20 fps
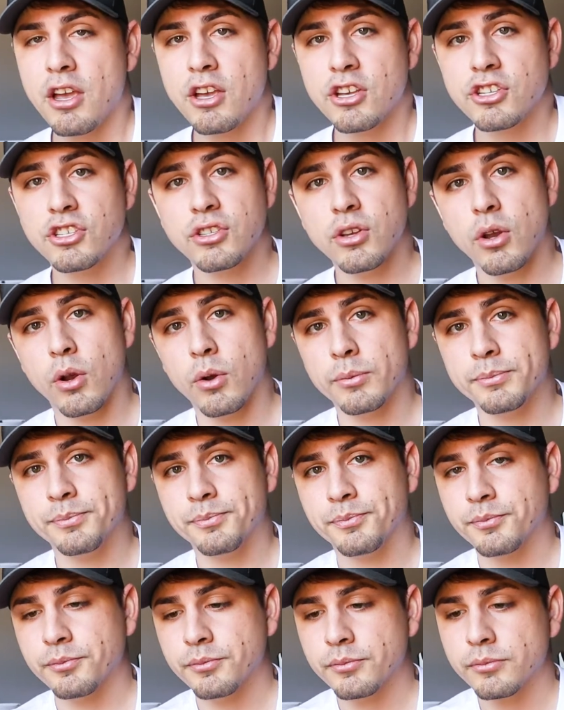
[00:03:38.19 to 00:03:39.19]
So
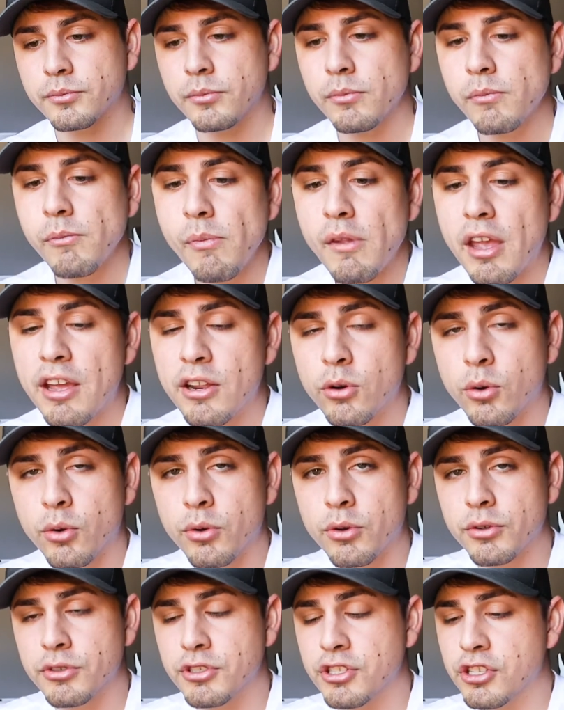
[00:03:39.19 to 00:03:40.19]
in
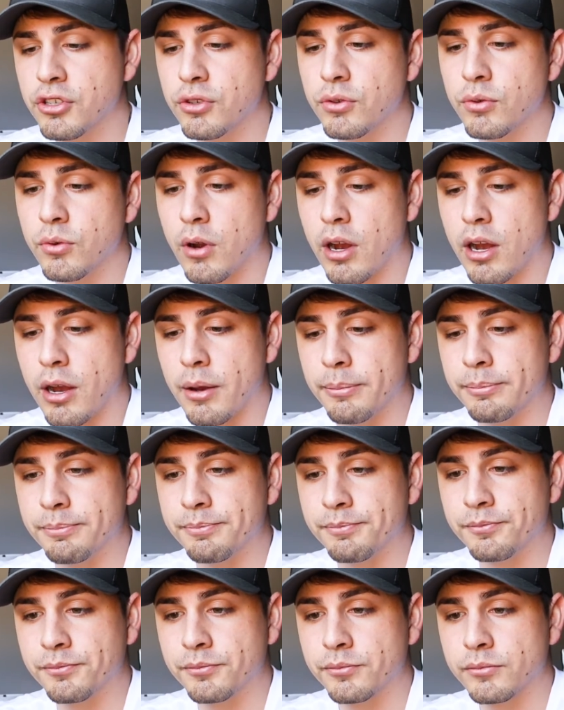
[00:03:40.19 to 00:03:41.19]
order
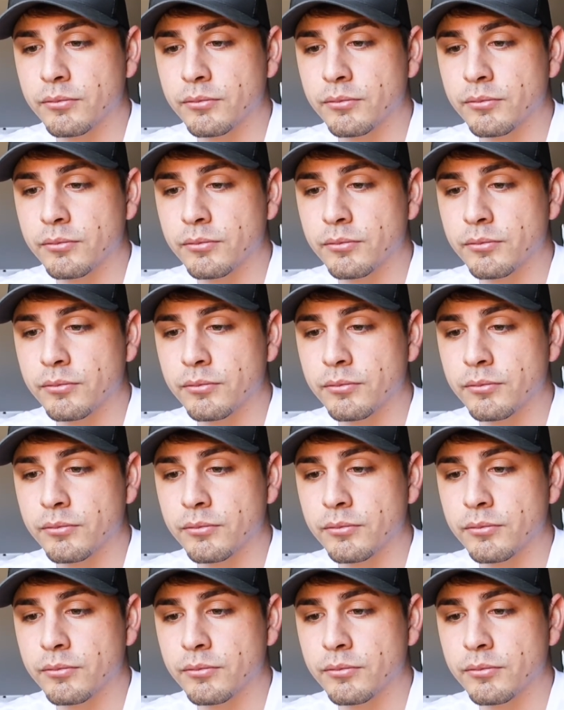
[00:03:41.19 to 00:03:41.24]
to